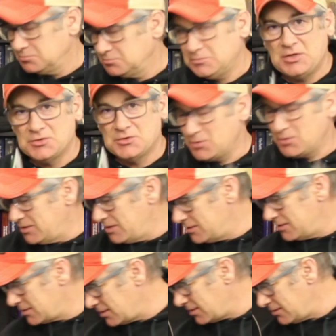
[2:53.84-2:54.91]
is what it
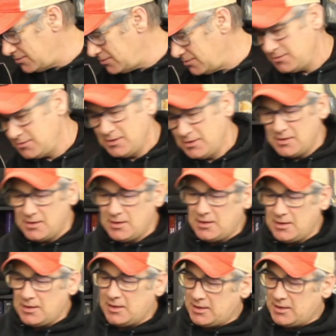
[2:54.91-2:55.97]
is, I guess.
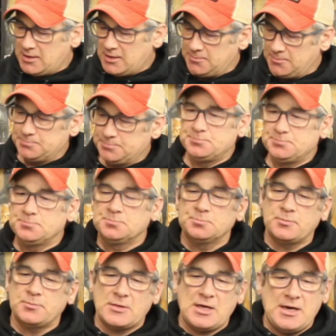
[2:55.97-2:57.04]

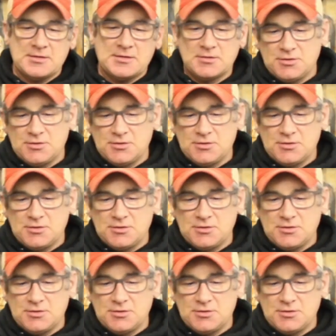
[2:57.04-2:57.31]
Has